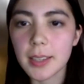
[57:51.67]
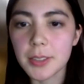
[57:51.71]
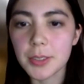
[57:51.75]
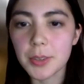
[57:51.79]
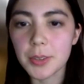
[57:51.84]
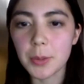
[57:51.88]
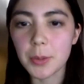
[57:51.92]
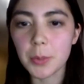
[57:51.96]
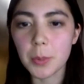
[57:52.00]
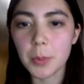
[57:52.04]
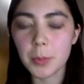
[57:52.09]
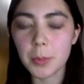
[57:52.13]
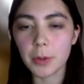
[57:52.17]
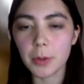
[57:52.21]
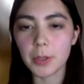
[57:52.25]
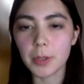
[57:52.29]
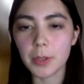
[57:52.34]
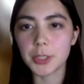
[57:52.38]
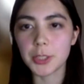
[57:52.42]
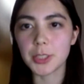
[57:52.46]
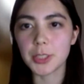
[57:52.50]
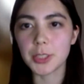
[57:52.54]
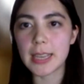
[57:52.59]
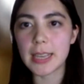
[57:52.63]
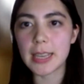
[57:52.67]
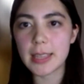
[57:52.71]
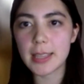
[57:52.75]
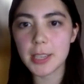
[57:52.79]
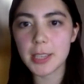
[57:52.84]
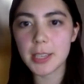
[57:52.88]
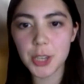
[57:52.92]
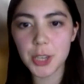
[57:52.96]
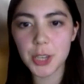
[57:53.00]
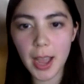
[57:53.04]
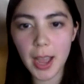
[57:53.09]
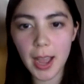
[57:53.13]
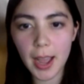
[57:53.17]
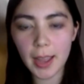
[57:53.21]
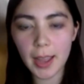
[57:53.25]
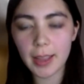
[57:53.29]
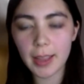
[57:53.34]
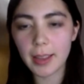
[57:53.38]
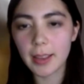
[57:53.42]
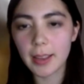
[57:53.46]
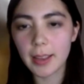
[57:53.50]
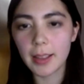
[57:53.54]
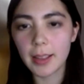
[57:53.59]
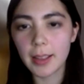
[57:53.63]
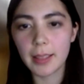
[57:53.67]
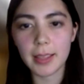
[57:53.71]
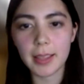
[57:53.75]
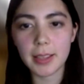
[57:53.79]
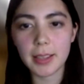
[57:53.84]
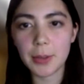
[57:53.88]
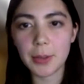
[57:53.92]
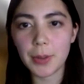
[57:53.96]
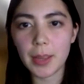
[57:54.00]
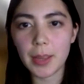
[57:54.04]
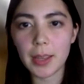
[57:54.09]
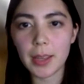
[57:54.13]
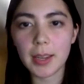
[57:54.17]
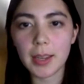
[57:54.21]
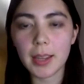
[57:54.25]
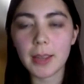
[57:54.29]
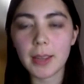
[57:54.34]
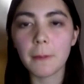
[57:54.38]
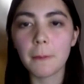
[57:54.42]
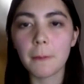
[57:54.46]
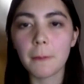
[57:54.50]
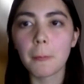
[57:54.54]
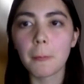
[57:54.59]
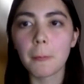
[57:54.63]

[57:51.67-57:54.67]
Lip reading: answering one more question in the chat. Thank you, Annie.